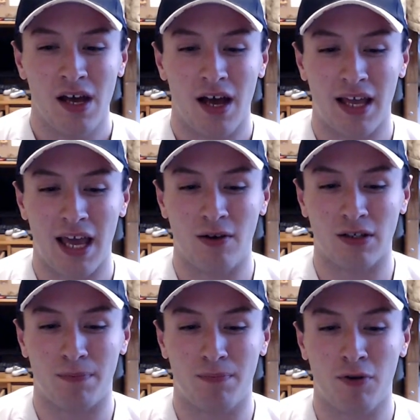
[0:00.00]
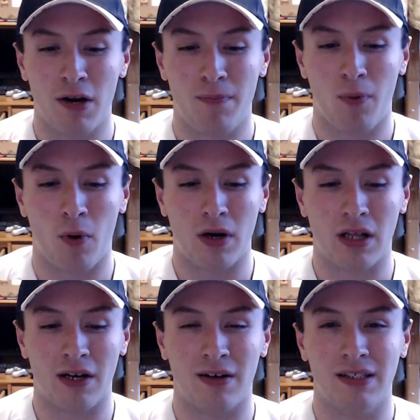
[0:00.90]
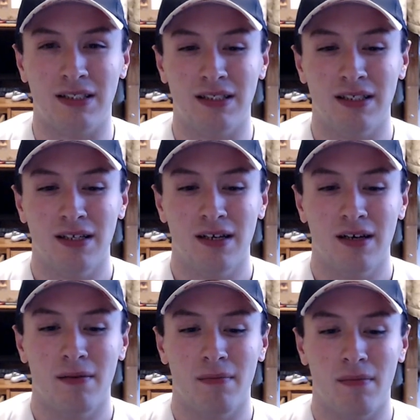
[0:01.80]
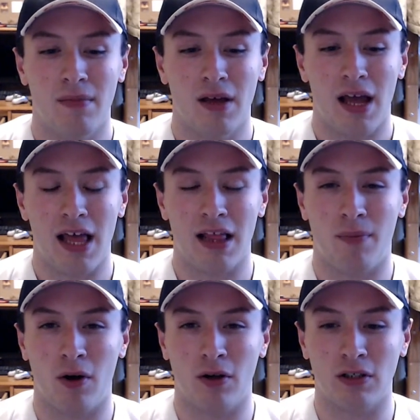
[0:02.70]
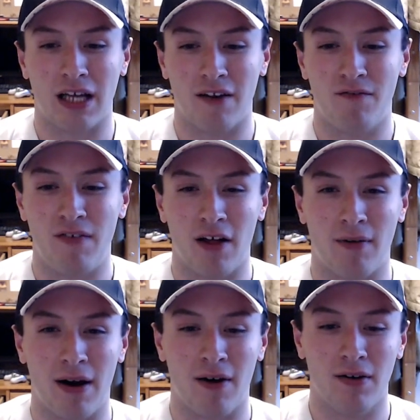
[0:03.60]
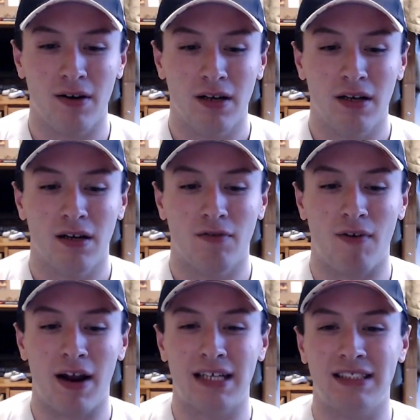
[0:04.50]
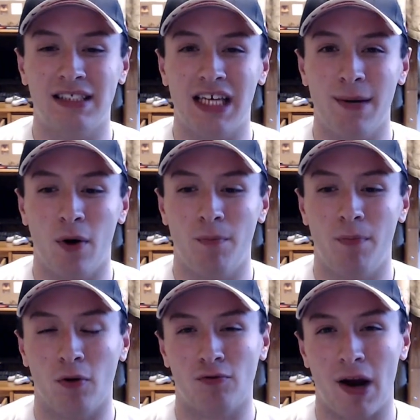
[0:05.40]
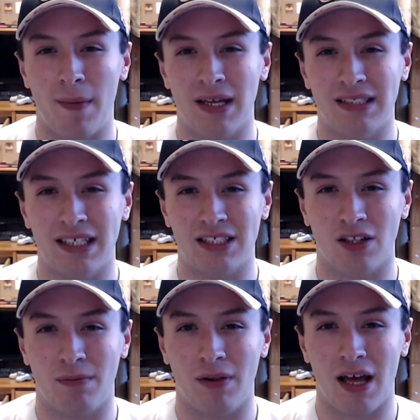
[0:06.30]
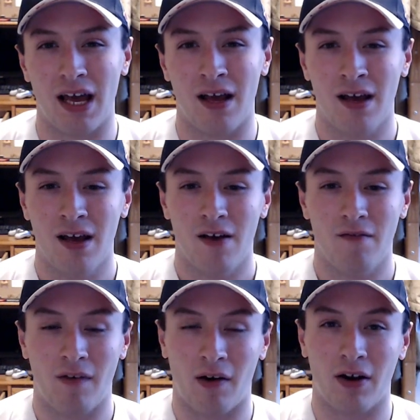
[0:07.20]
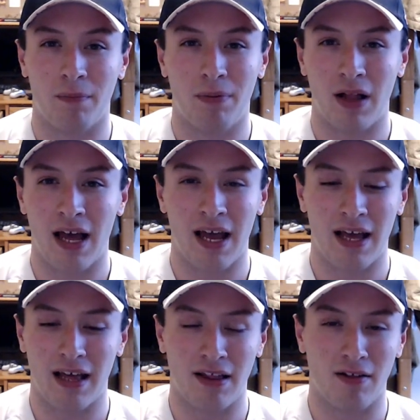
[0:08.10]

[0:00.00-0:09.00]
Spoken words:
Again, with a pretty poor clearance, and the ball just kind of fell around. Renix and Zahibo both grabbed the assist on the play. Very good play.